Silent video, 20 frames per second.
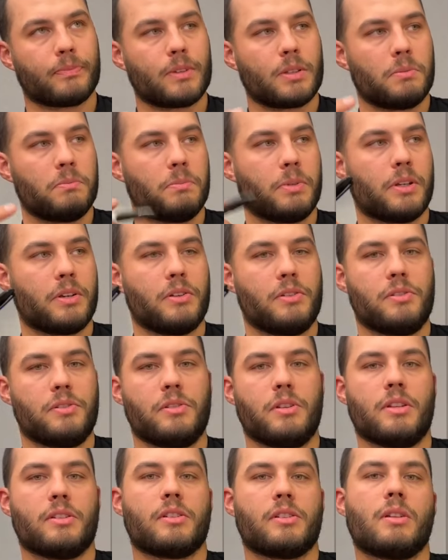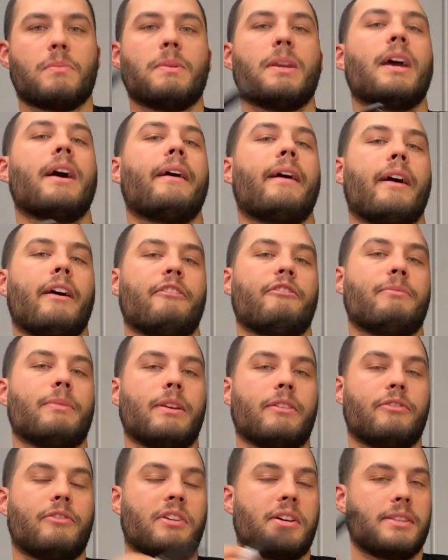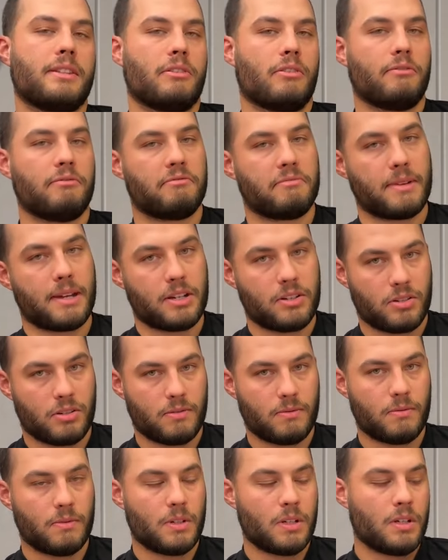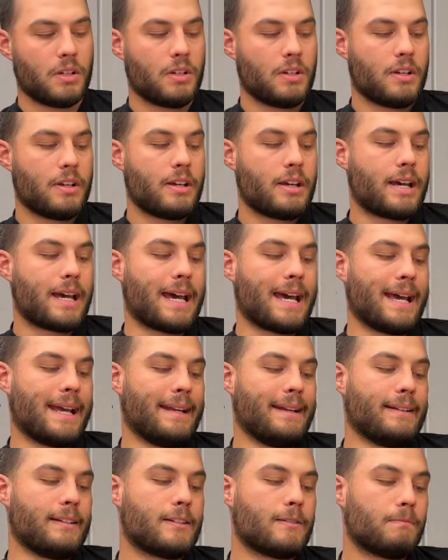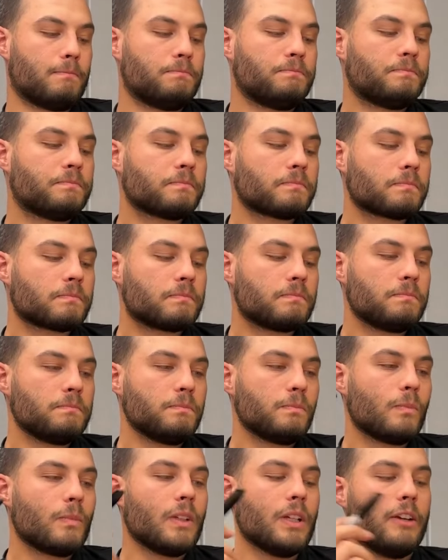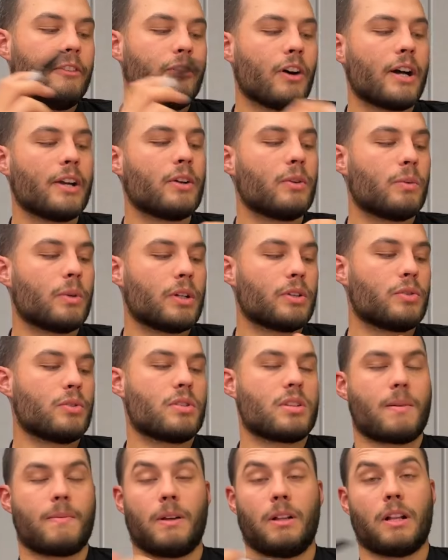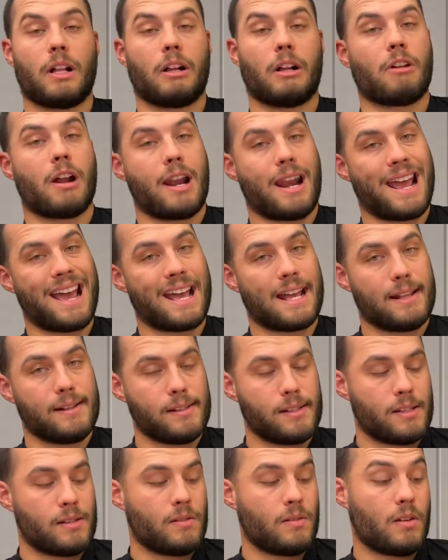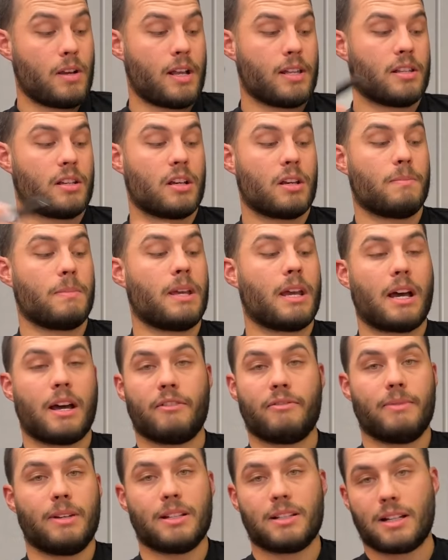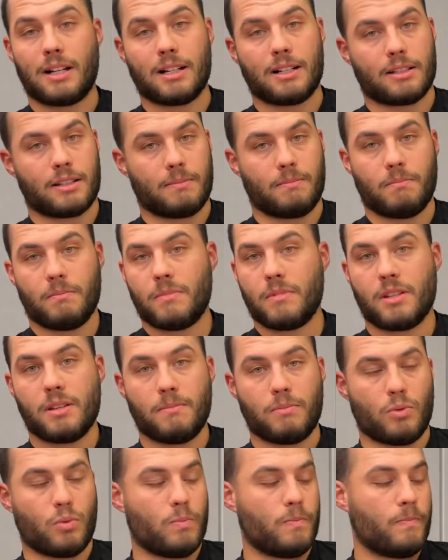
because it's going to be hard for me to find their information. And if I don't want to do something like run ads, it's going to be hard for me to target them. Simple,